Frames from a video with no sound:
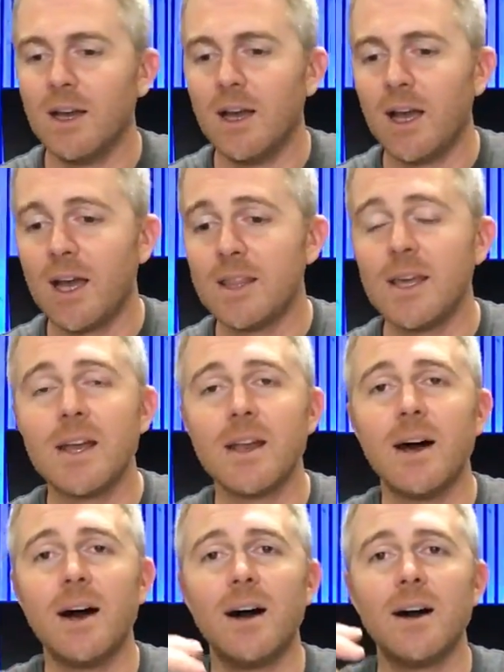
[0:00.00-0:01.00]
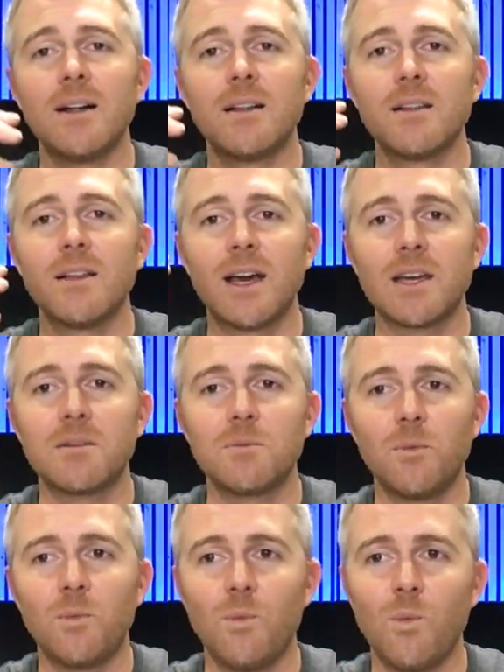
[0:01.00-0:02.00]
And then, uh, like
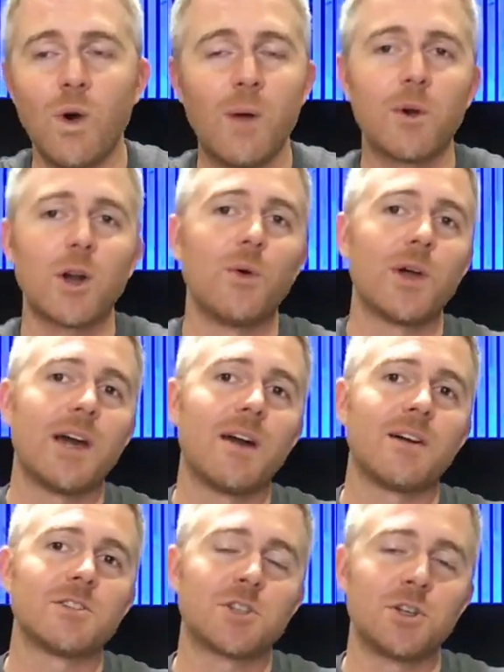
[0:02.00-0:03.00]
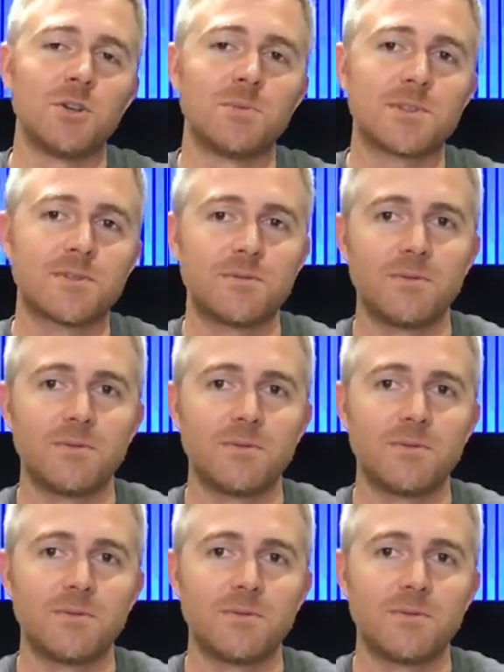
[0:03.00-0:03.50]
when we're going out on troops,